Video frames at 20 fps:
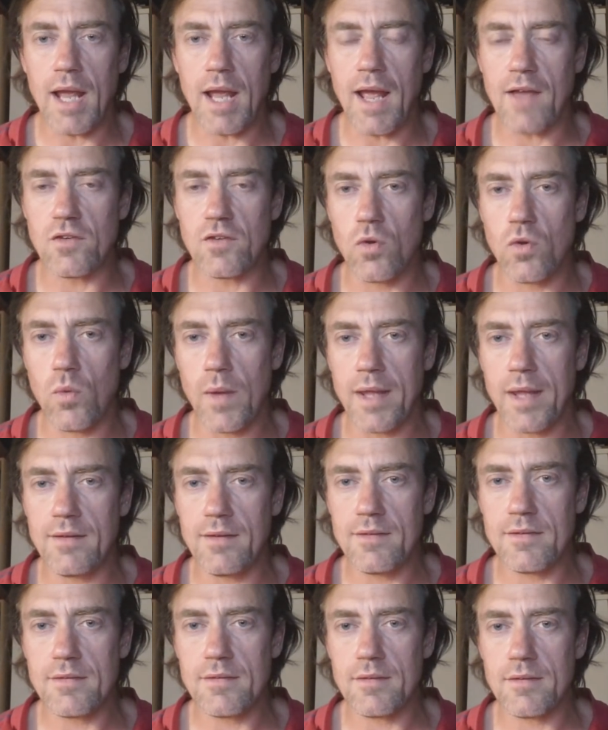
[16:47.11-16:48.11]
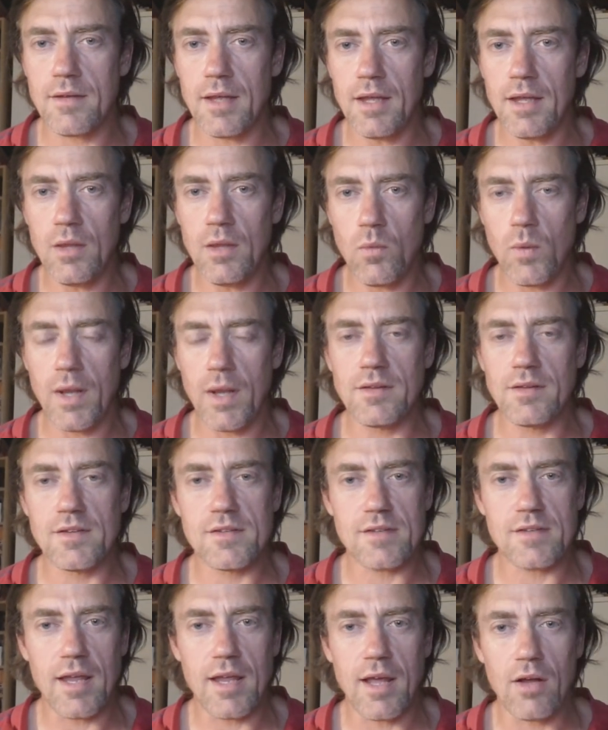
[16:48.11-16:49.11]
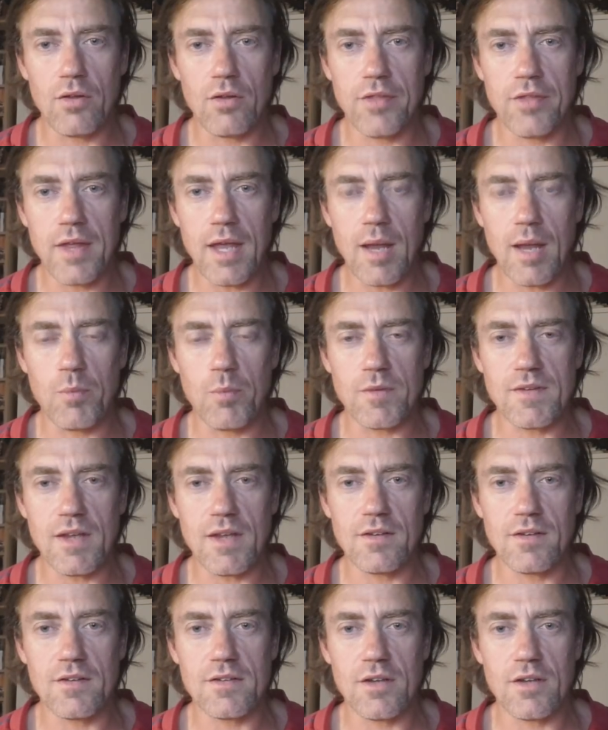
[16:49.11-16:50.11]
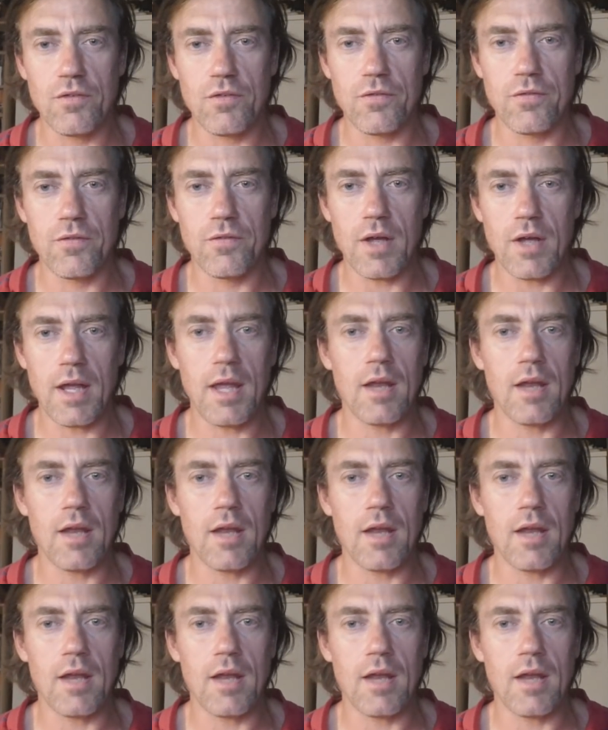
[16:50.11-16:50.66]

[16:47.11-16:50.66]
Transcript: As always, eat well, stay healthy, and protect yourself.